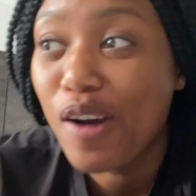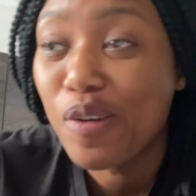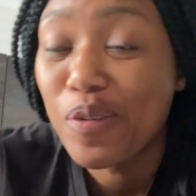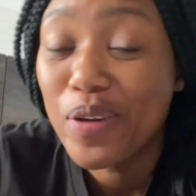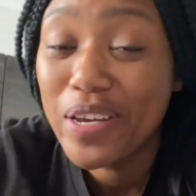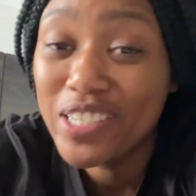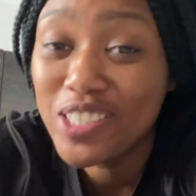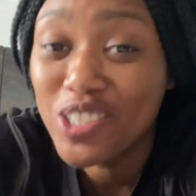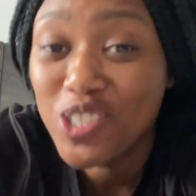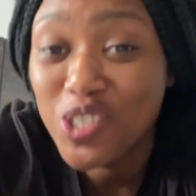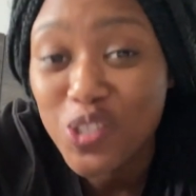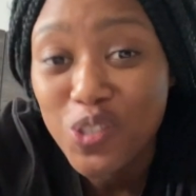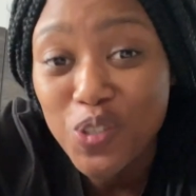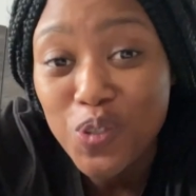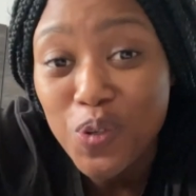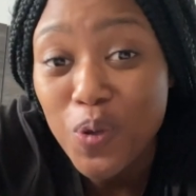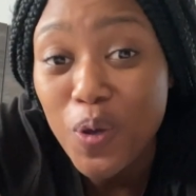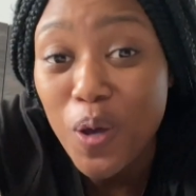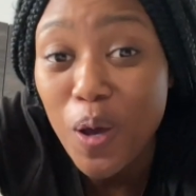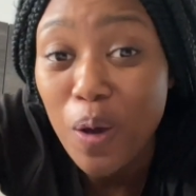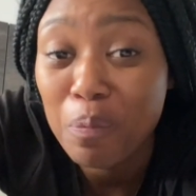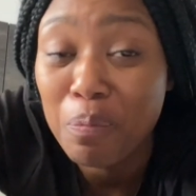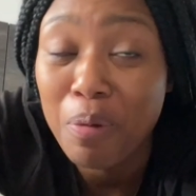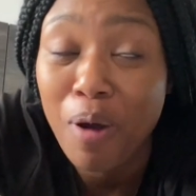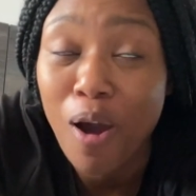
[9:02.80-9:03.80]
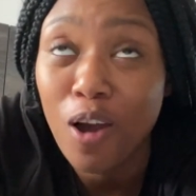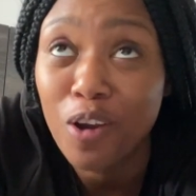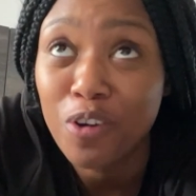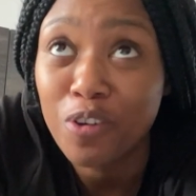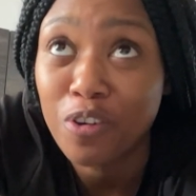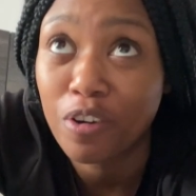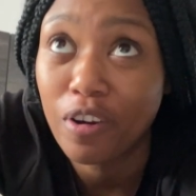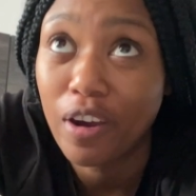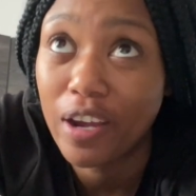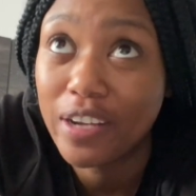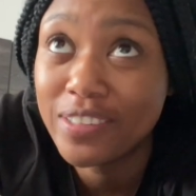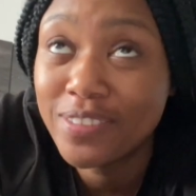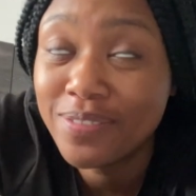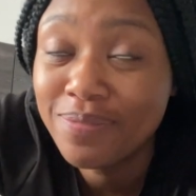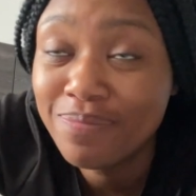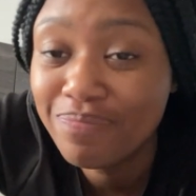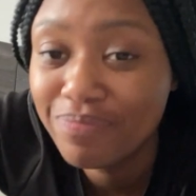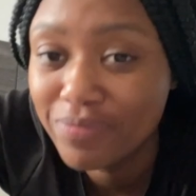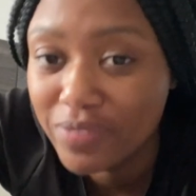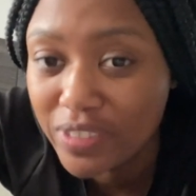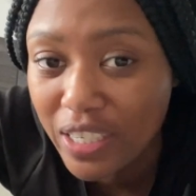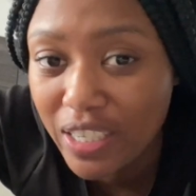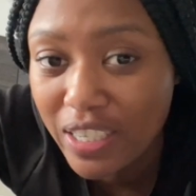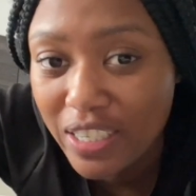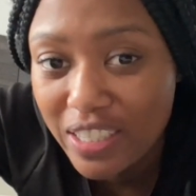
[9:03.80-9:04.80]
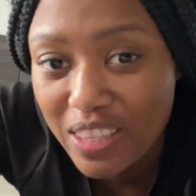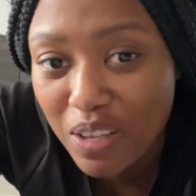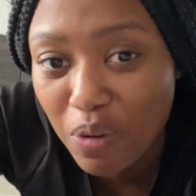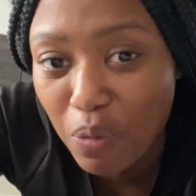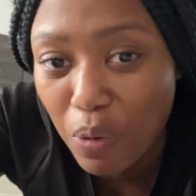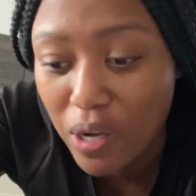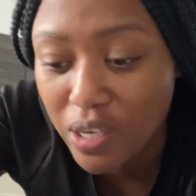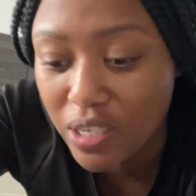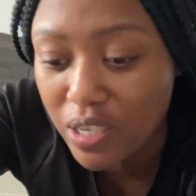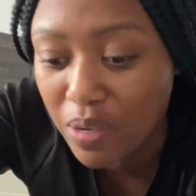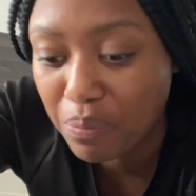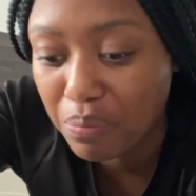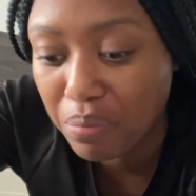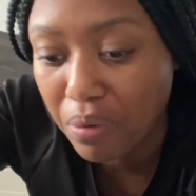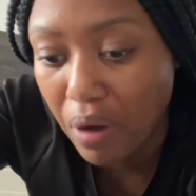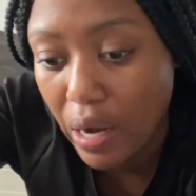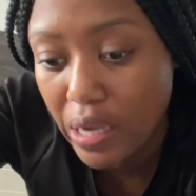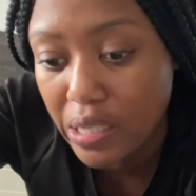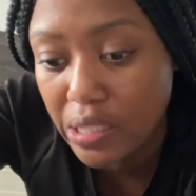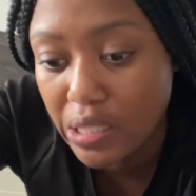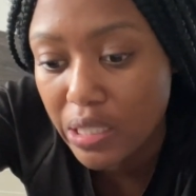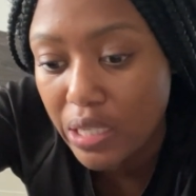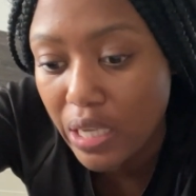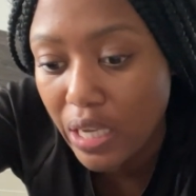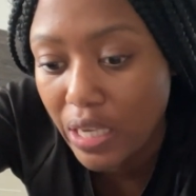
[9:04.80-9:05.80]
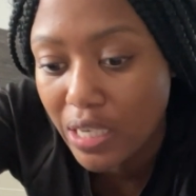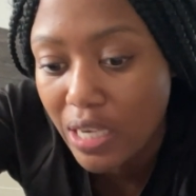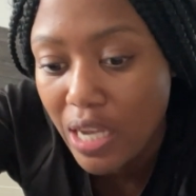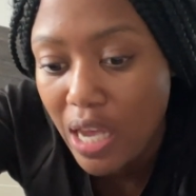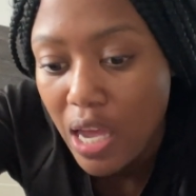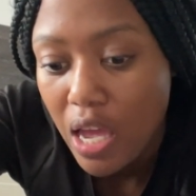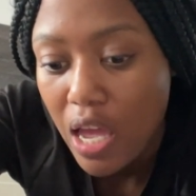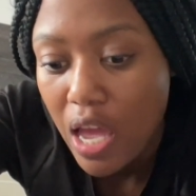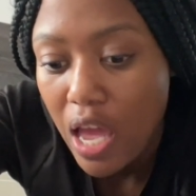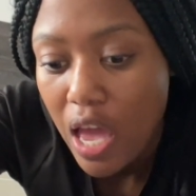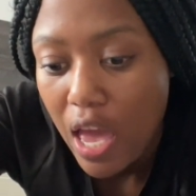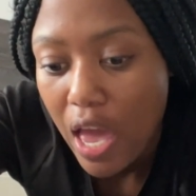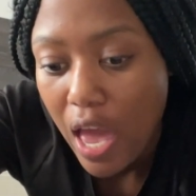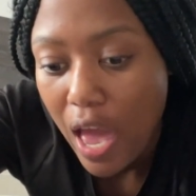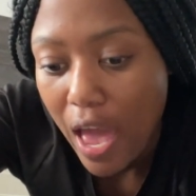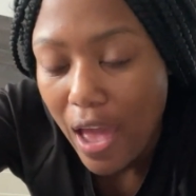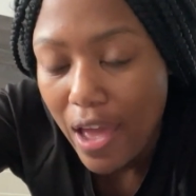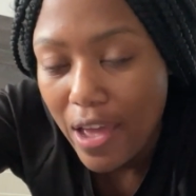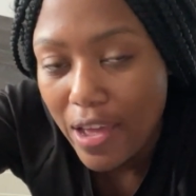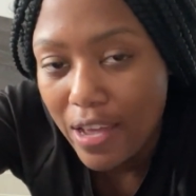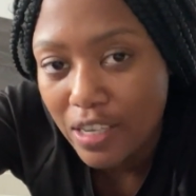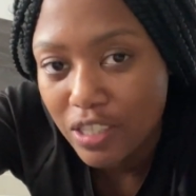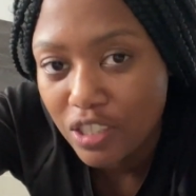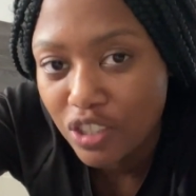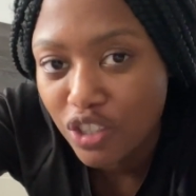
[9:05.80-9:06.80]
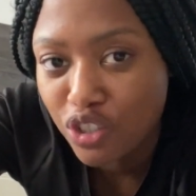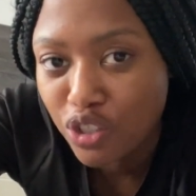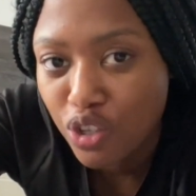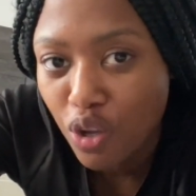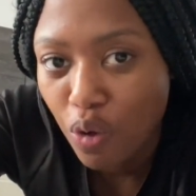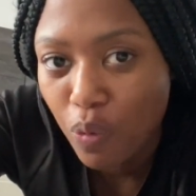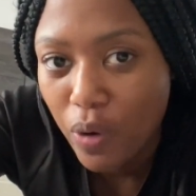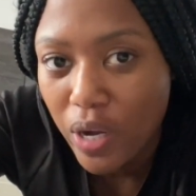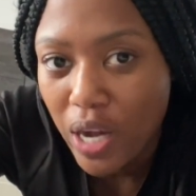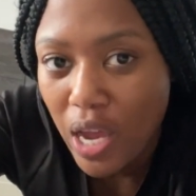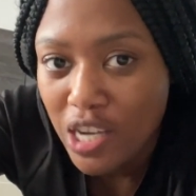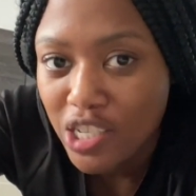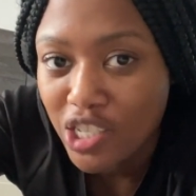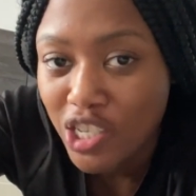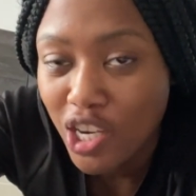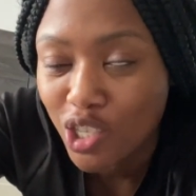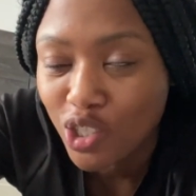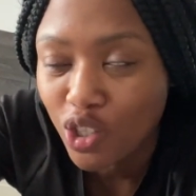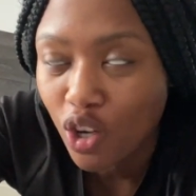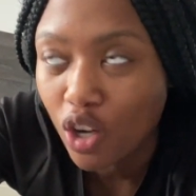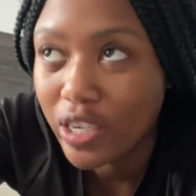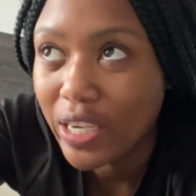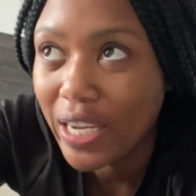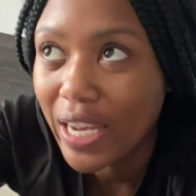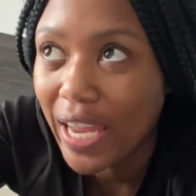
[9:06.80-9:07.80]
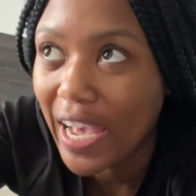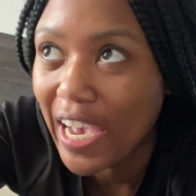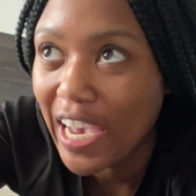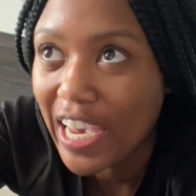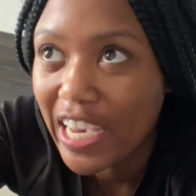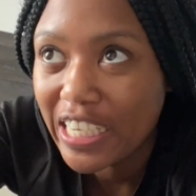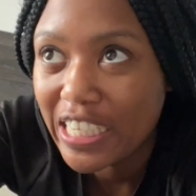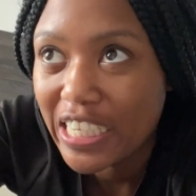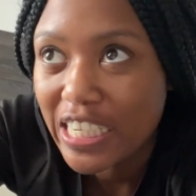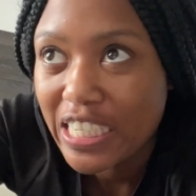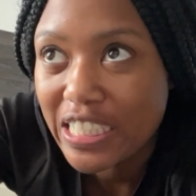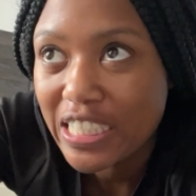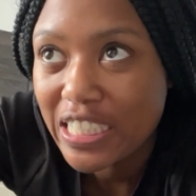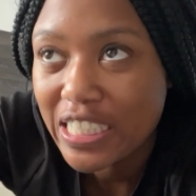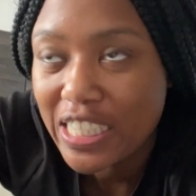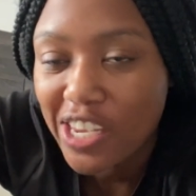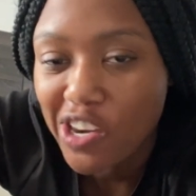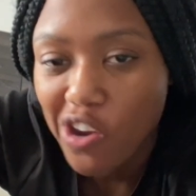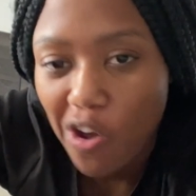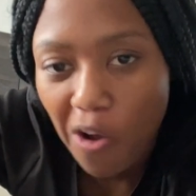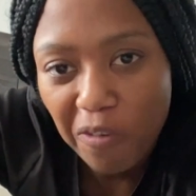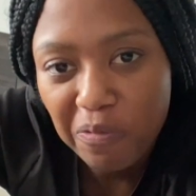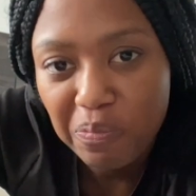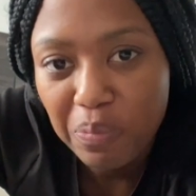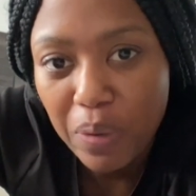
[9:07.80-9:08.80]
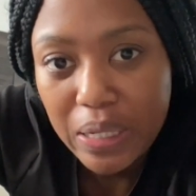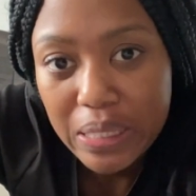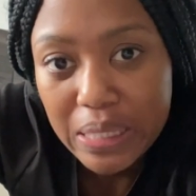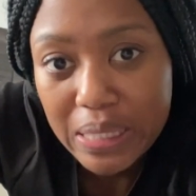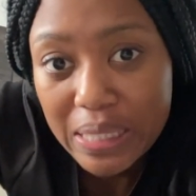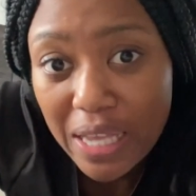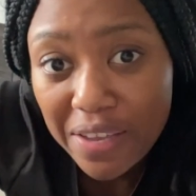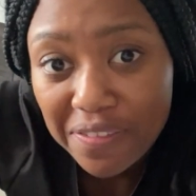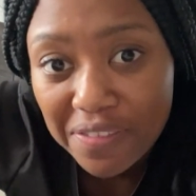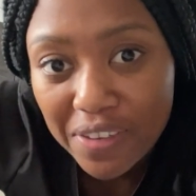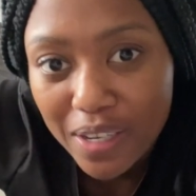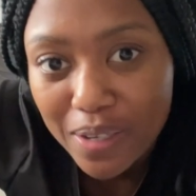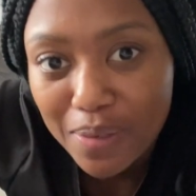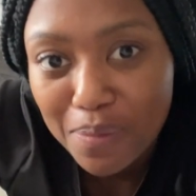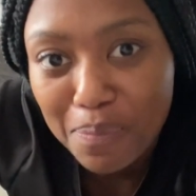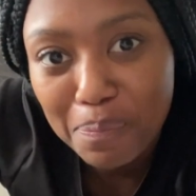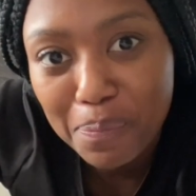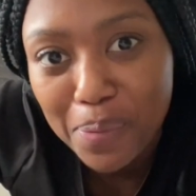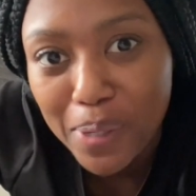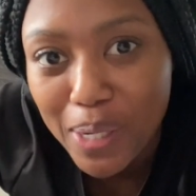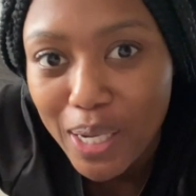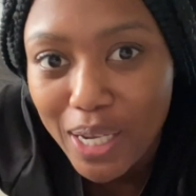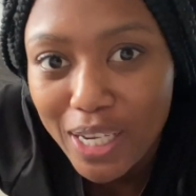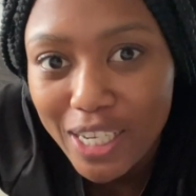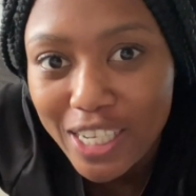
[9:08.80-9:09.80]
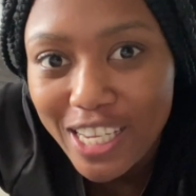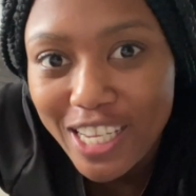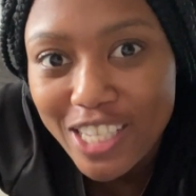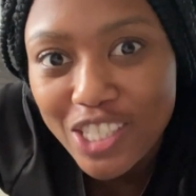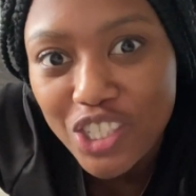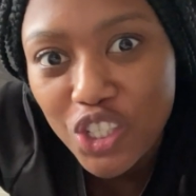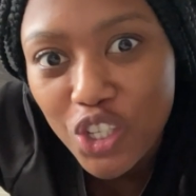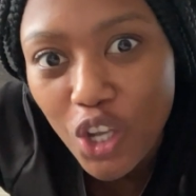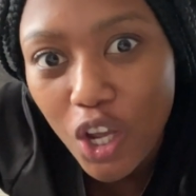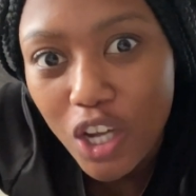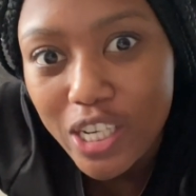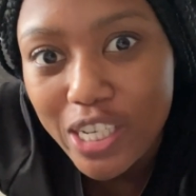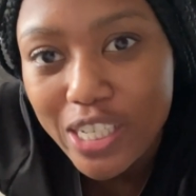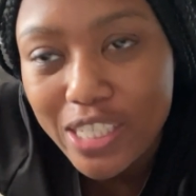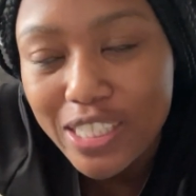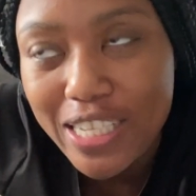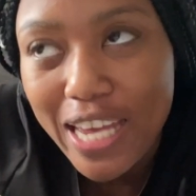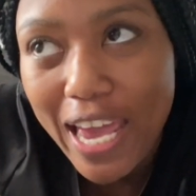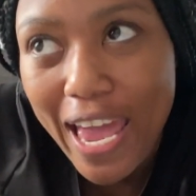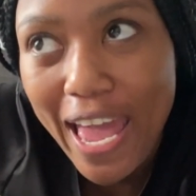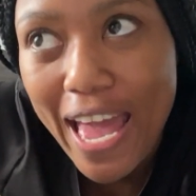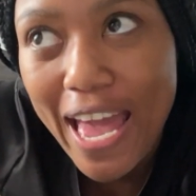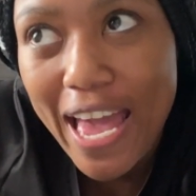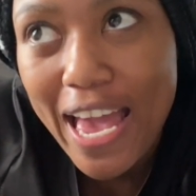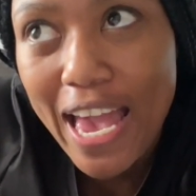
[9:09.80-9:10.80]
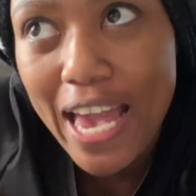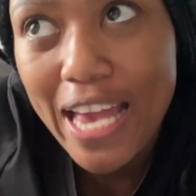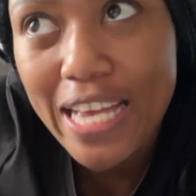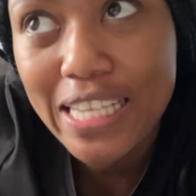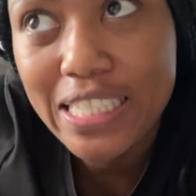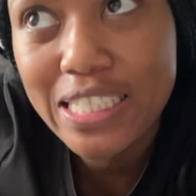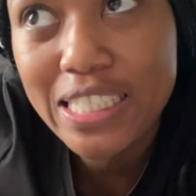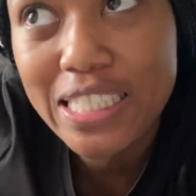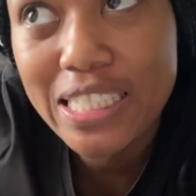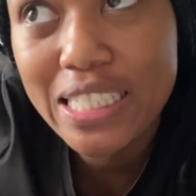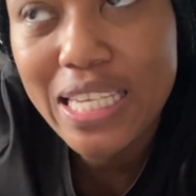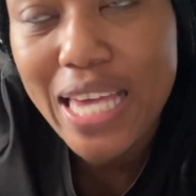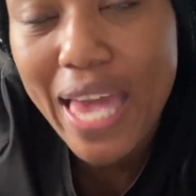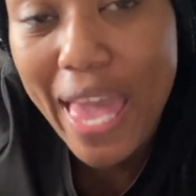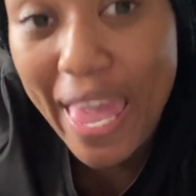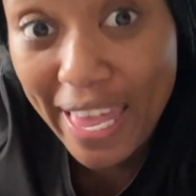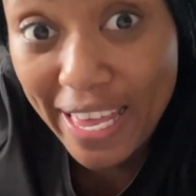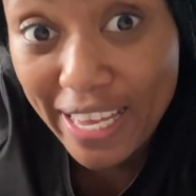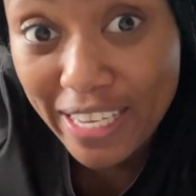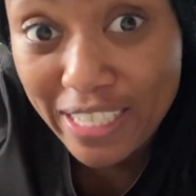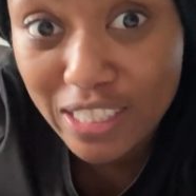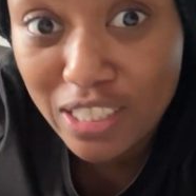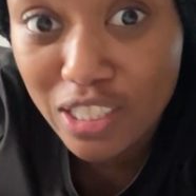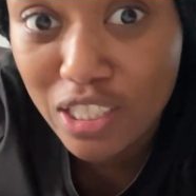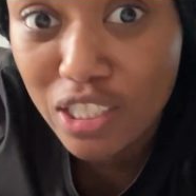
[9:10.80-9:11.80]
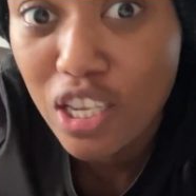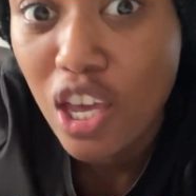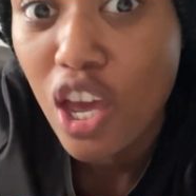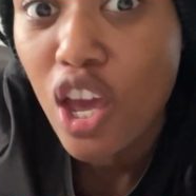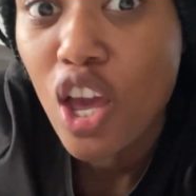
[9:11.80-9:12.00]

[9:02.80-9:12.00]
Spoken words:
went to a park run, the one in Bryanston, and so when I checked online it said 7:30, but it started at 8.